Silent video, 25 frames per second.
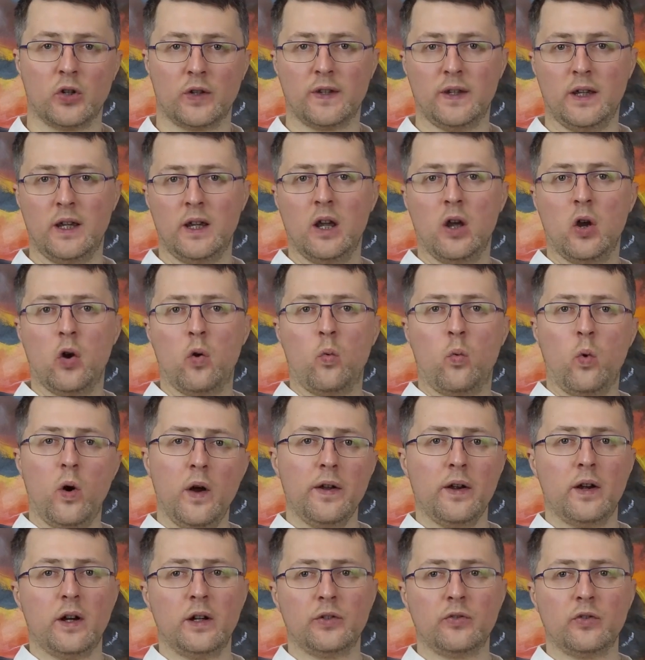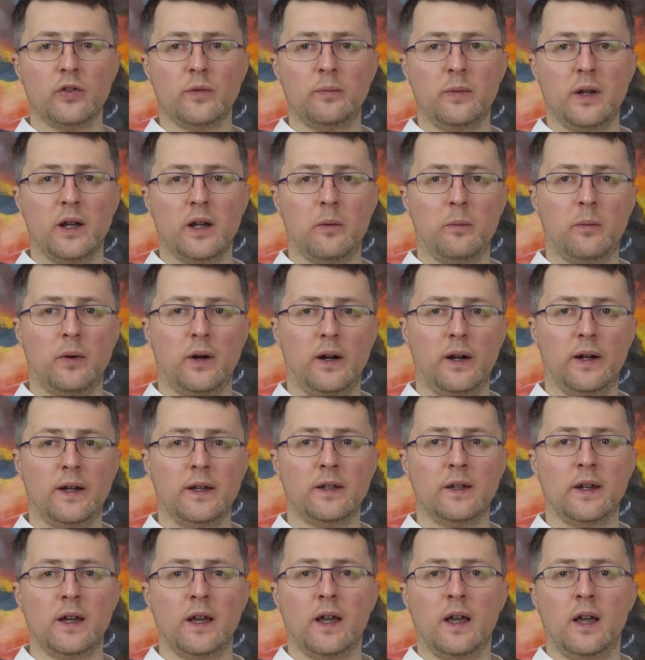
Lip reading: say 100 megabyte